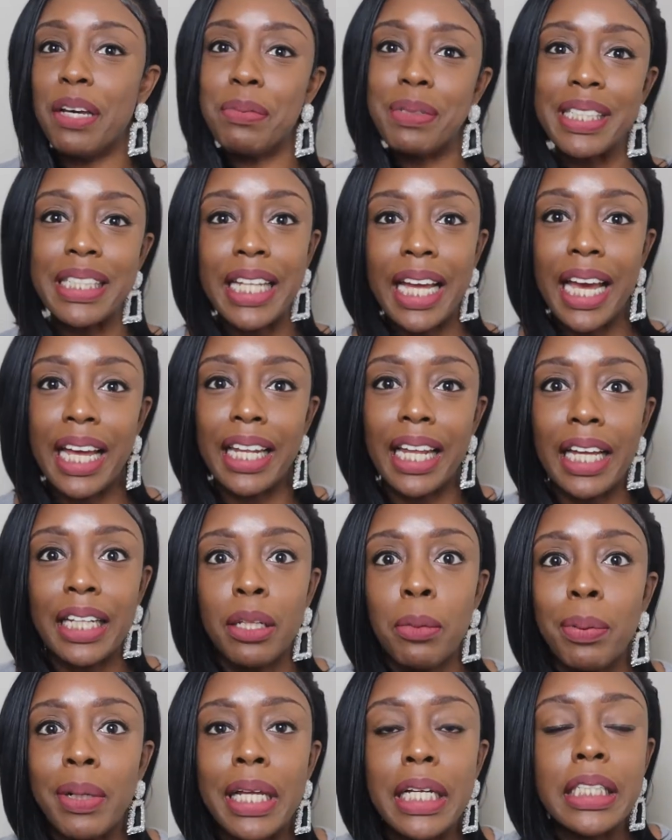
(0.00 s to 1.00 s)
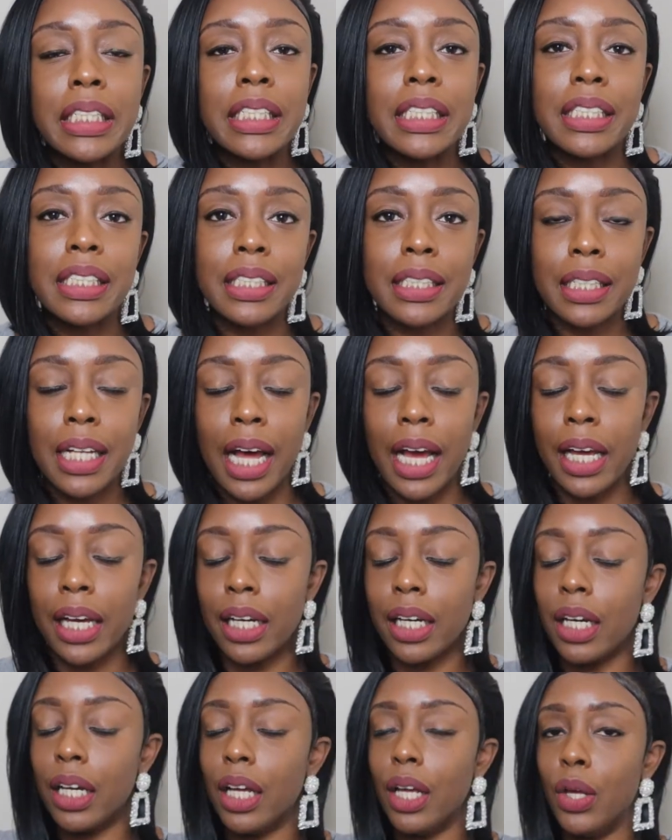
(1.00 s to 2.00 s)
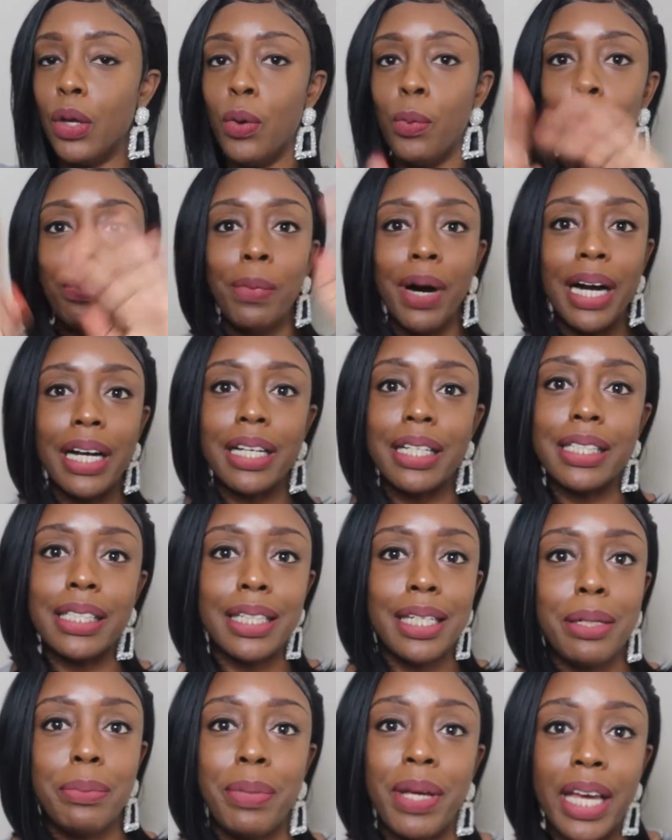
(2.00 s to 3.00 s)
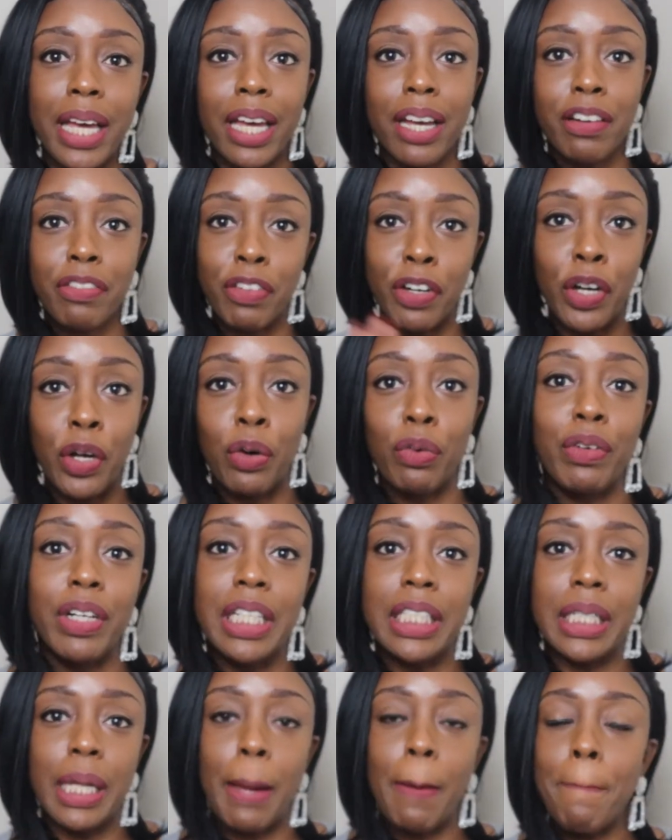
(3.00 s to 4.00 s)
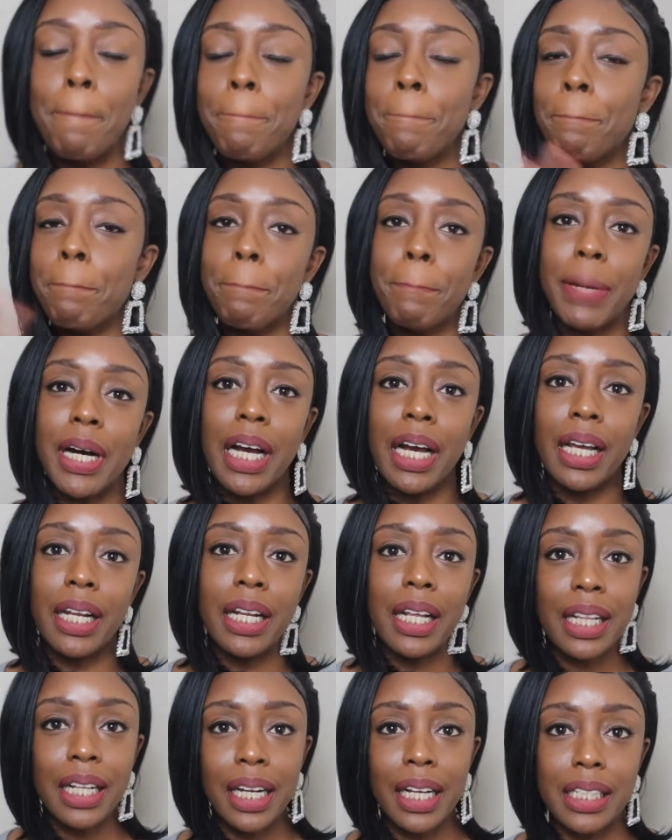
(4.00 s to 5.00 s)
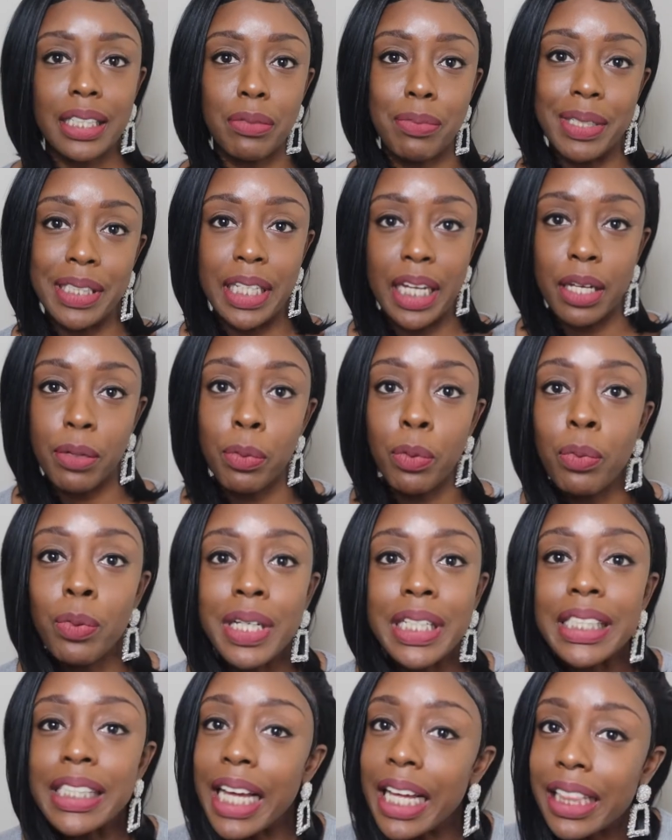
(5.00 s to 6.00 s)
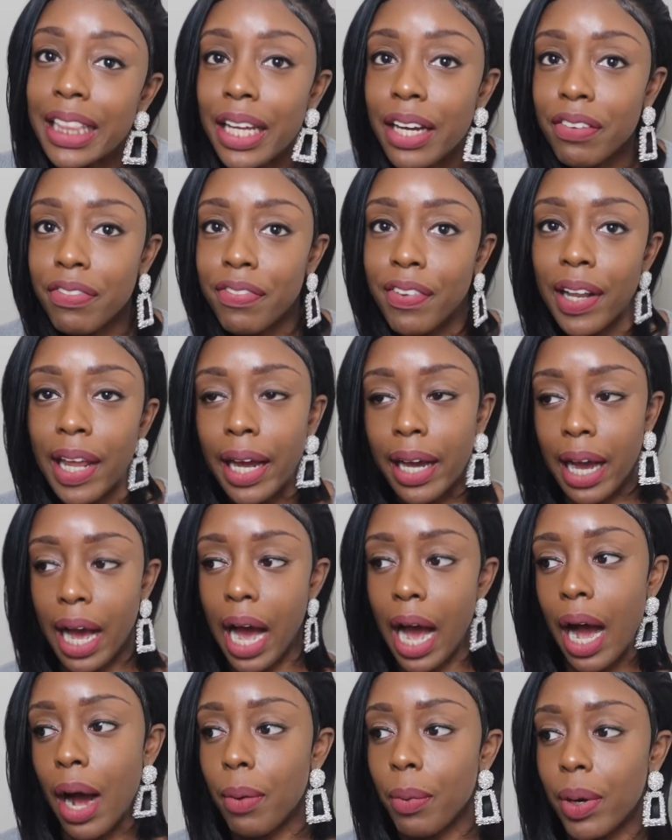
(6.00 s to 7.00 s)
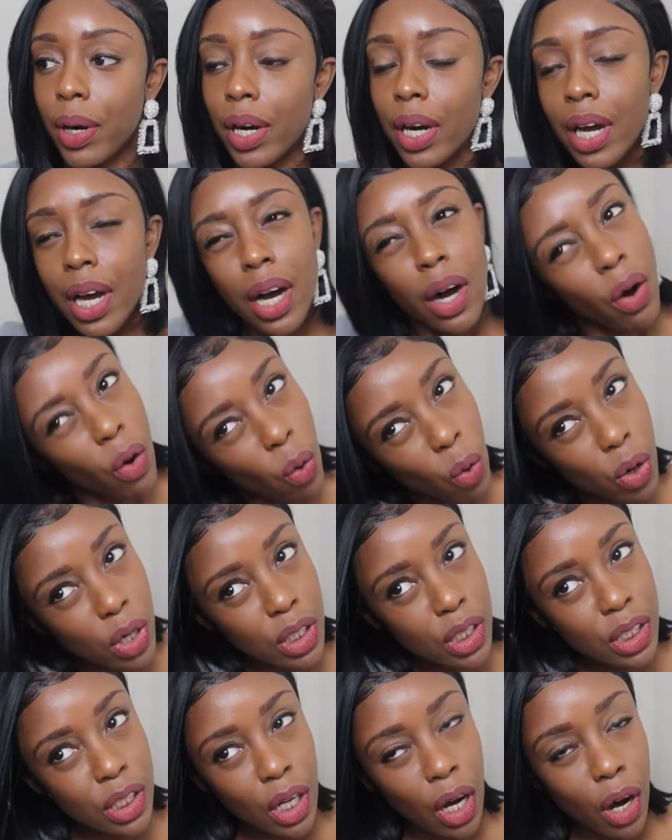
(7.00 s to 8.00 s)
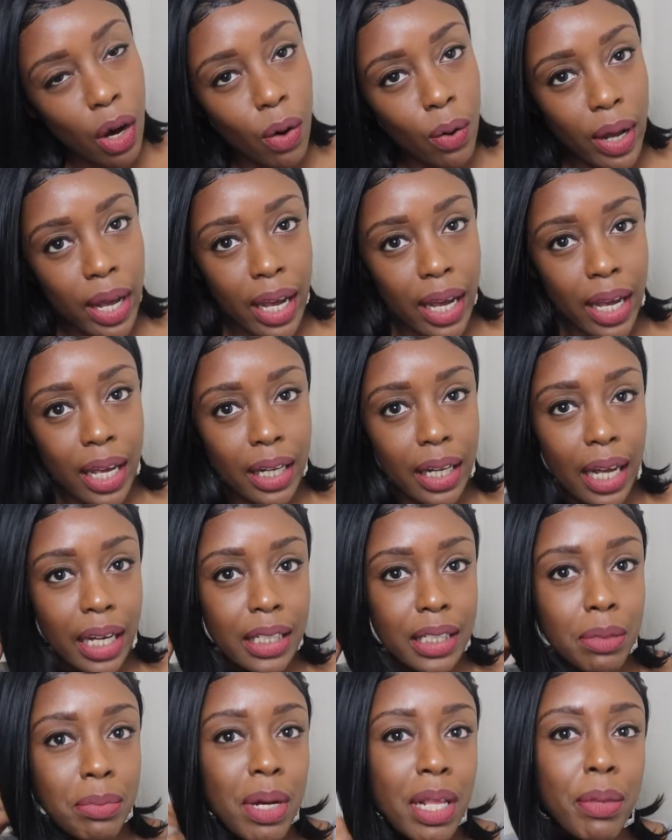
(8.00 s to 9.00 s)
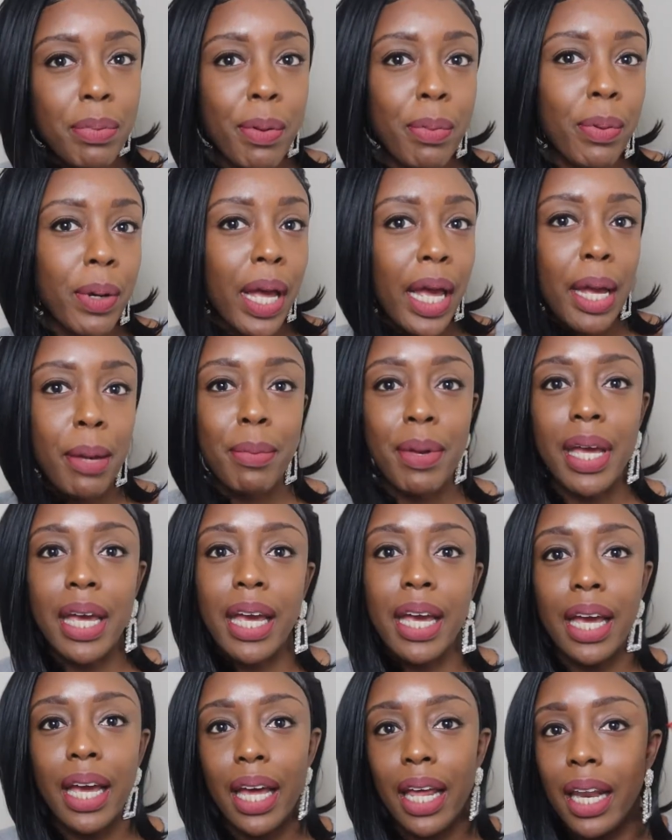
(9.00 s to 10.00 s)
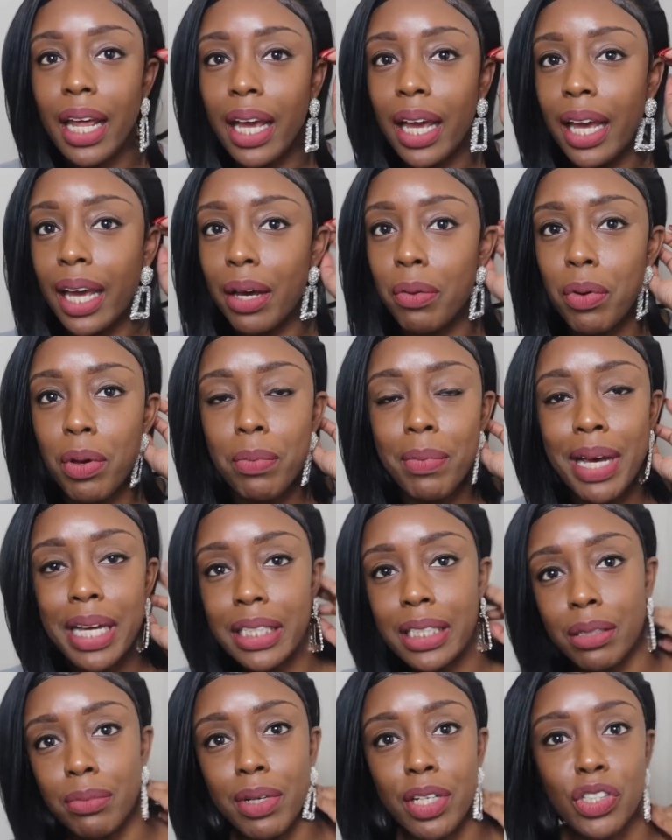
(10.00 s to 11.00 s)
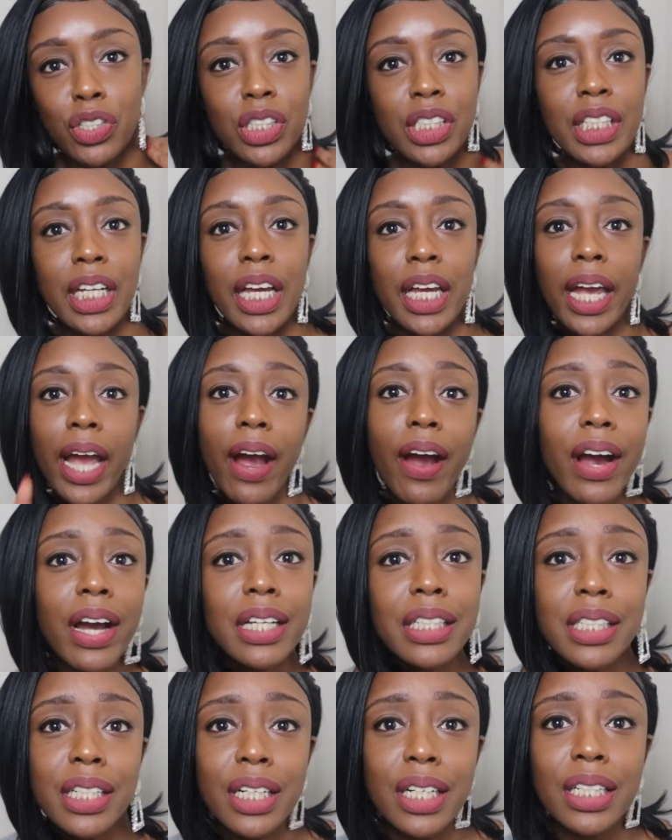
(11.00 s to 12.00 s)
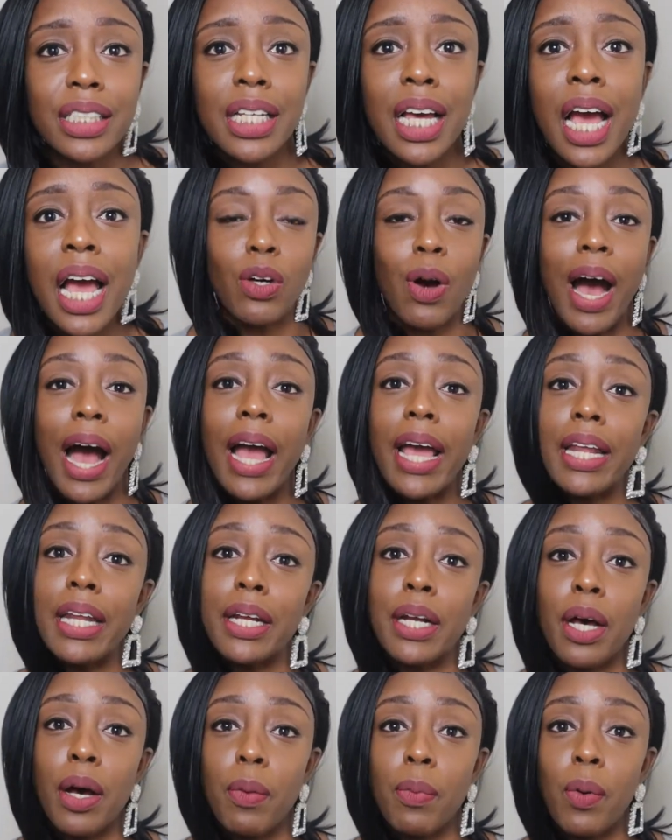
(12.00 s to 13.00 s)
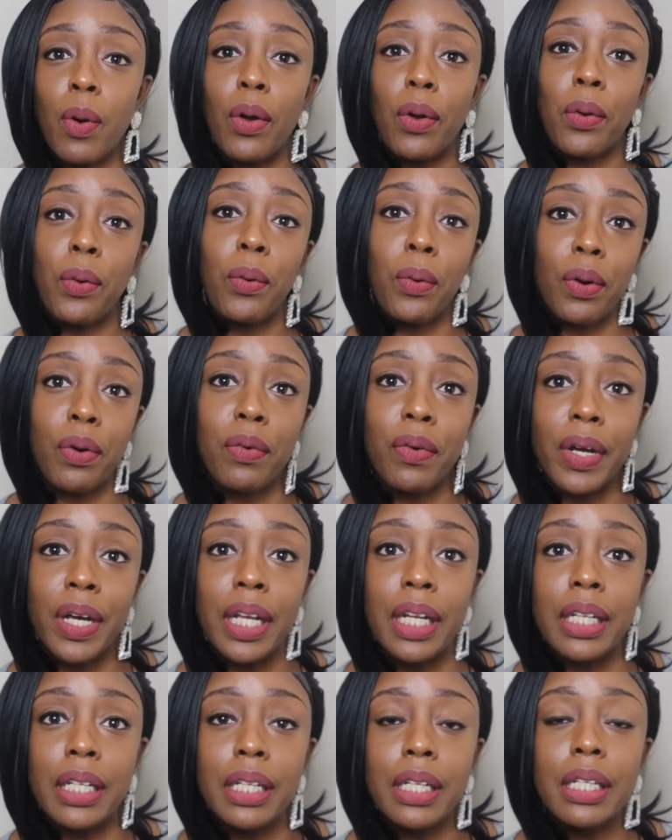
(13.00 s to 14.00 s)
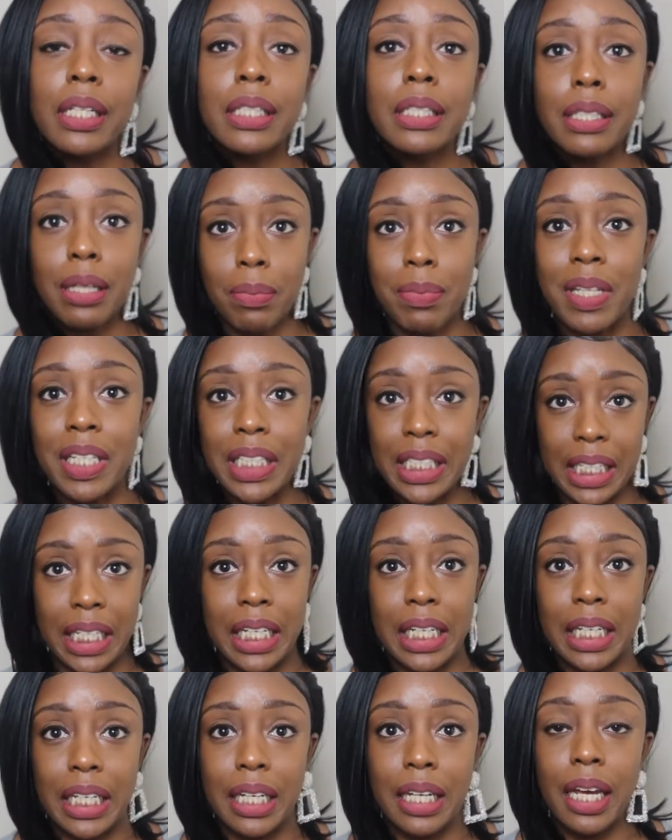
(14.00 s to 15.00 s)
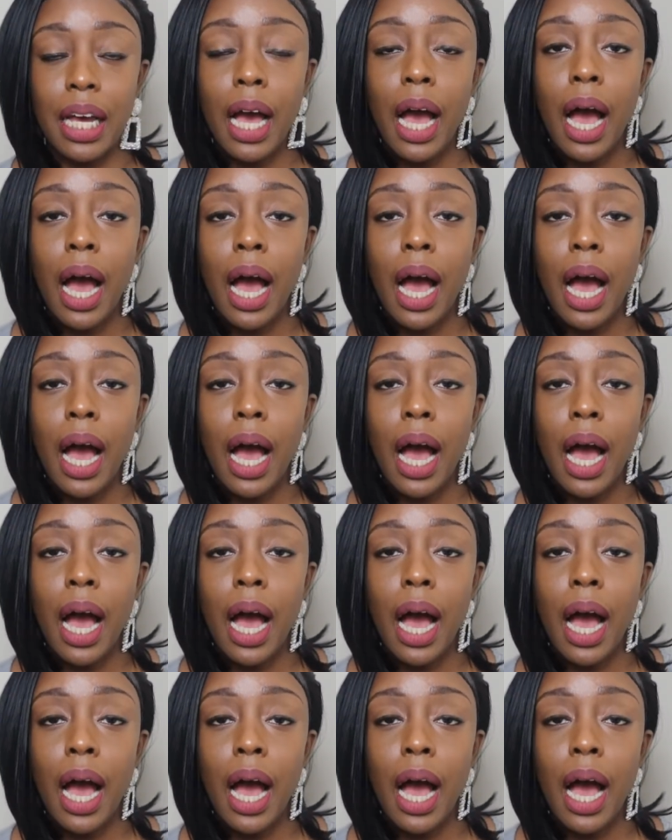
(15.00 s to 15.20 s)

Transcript: it was dead. Like the place is just like humongously big for no reason. But nonetheless, it was dead. But we sat there for like an hour or so and like some other people came in and we met some interesting characters. So I ended up ordering something to eat.